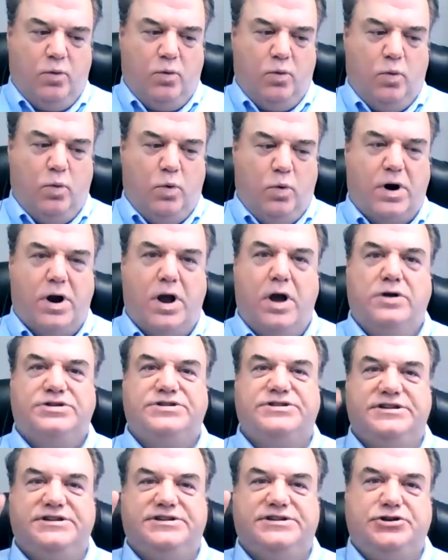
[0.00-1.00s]
We're
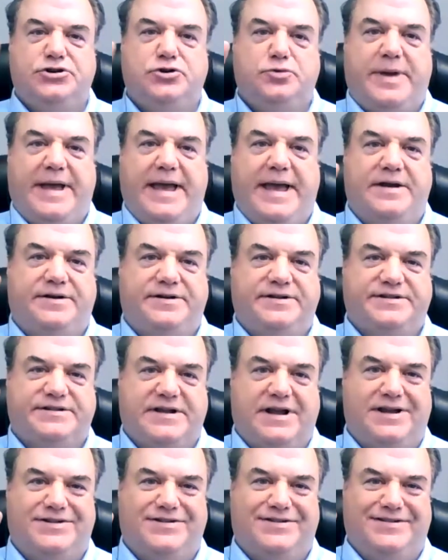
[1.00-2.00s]
hosting 2 panel
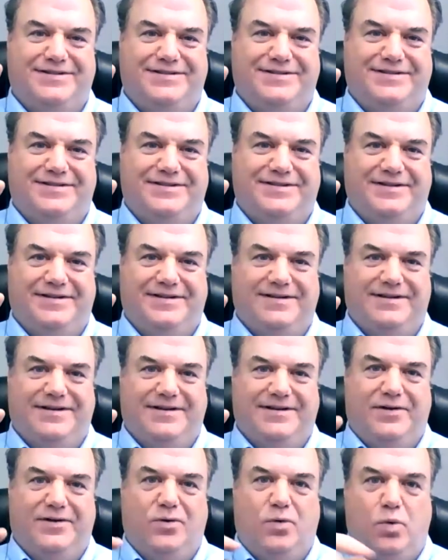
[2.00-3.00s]
discussions
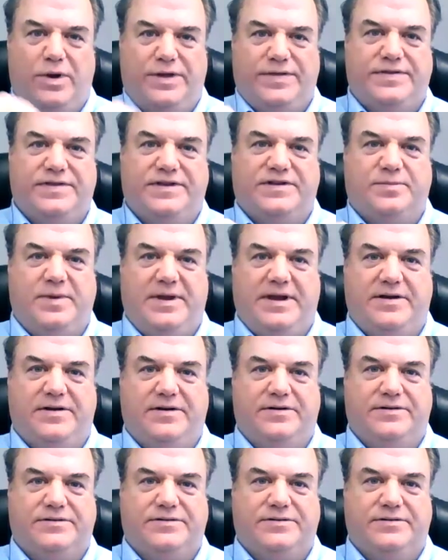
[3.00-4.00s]
with the
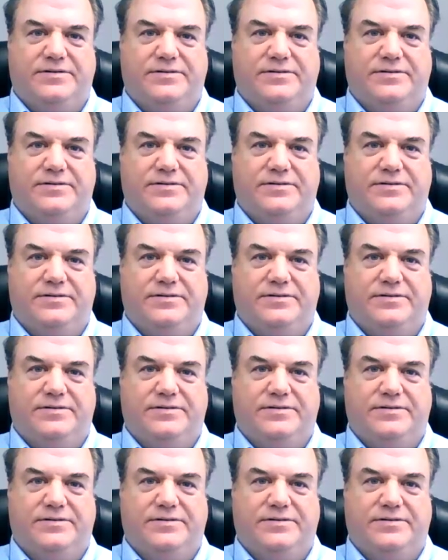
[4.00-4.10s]
speakers